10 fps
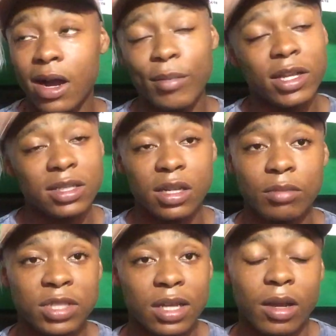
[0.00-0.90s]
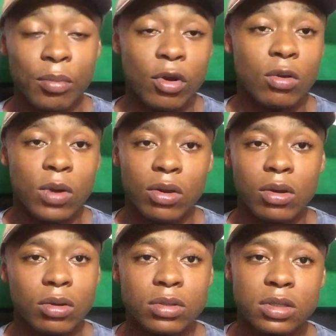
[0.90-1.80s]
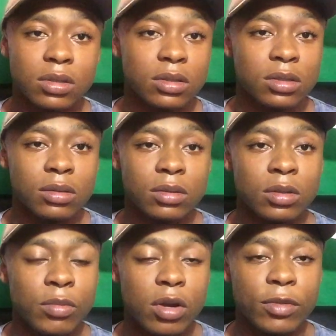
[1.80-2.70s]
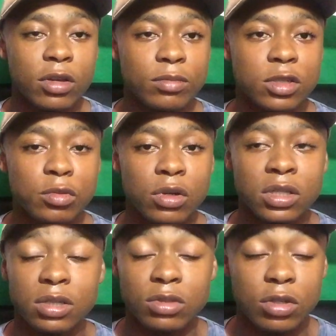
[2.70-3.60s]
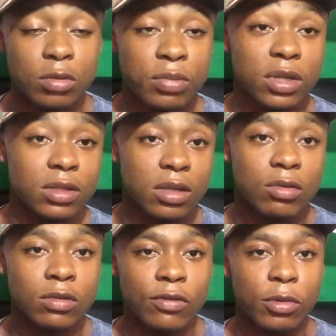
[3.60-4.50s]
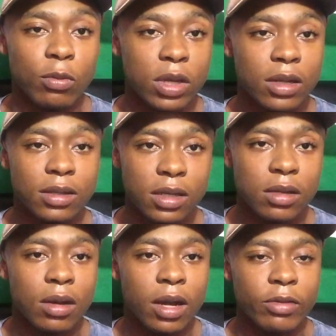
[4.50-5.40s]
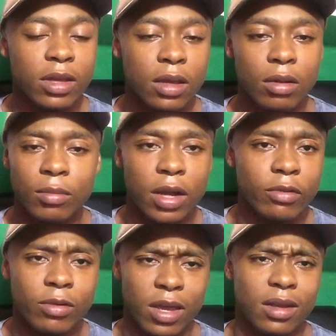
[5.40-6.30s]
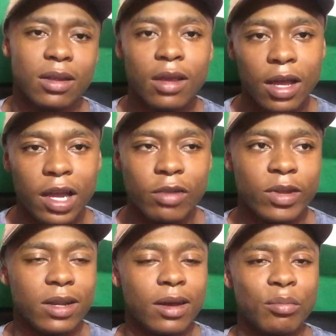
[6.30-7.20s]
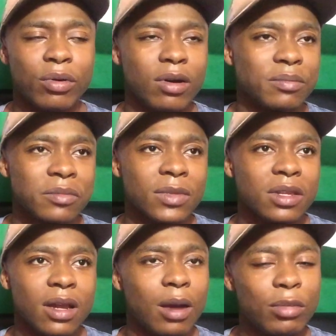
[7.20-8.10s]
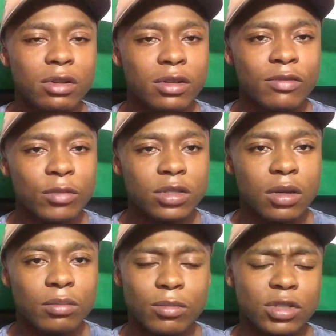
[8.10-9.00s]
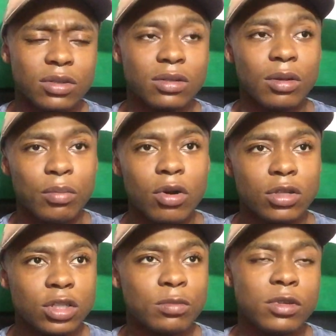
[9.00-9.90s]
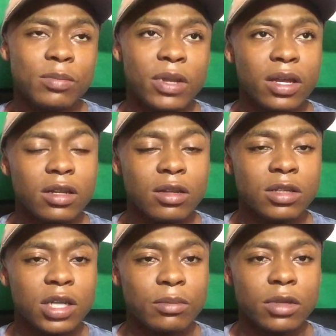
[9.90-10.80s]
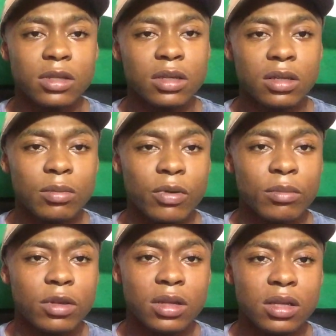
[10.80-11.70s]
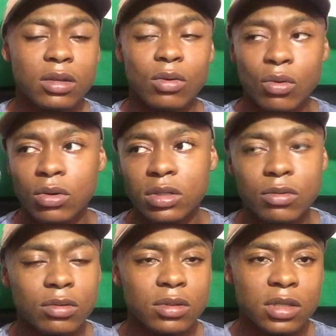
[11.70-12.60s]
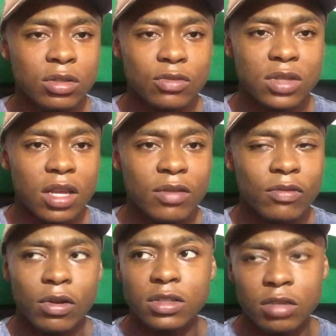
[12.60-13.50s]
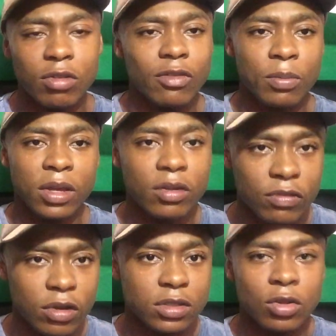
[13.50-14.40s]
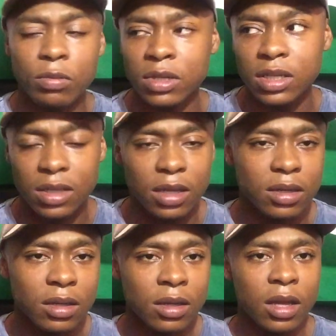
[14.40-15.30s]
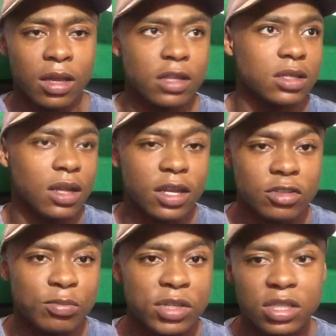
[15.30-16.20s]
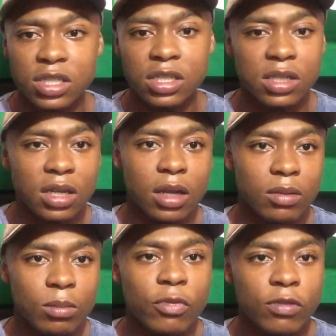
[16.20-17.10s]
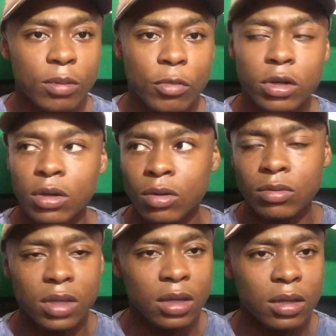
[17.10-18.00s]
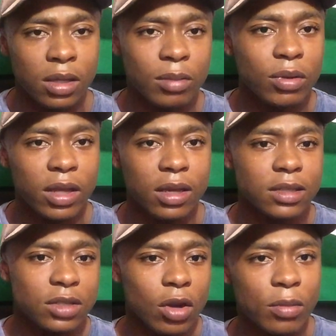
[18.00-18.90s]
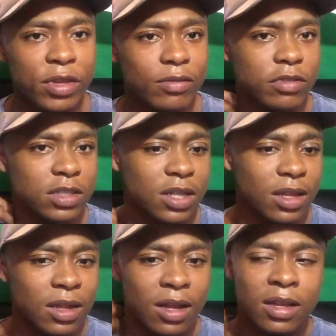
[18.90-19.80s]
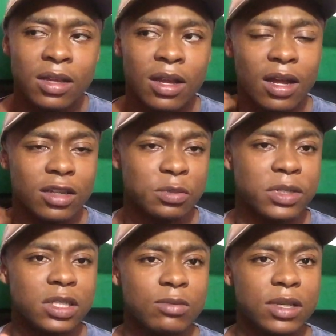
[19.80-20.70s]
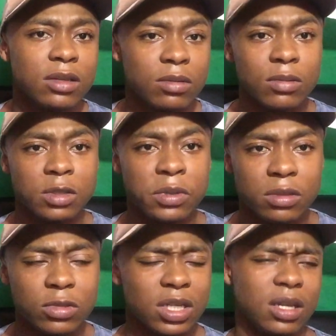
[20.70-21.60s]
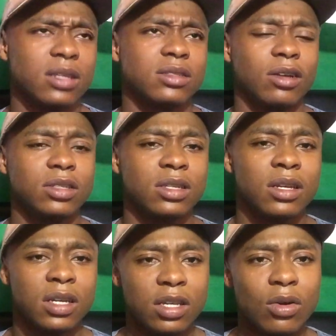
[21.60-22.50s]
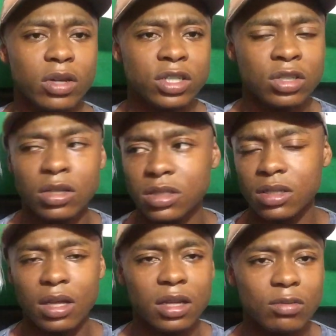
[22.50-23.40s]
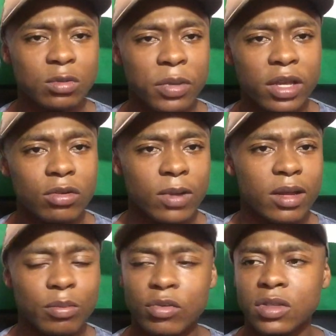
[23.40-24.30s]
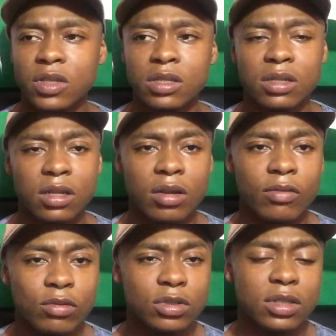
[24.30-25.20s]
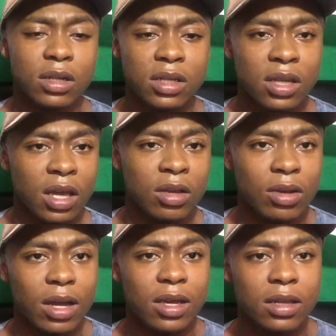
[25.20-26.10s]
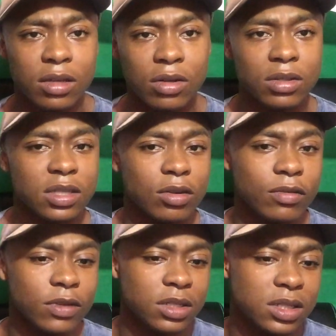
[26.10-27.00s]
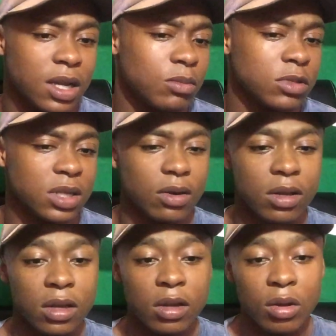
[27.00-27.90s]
I'm actually upset that Boga went on loan to Birmingham, to be honest. It was a good bit of deals from the wheel and dealer Harry Redknapp, but I believe Musonda, Boga should be playing in the Premier League, or he could have stayed in France. I'd rather play in the France top league than against the likes of PSG and Monaco, then play against Derby and things like that. And especially when was it against us? He got his chance and he was playing all right in pre-season. And then unfortunately, Cahill, like an idiot, got sent off and his time was out.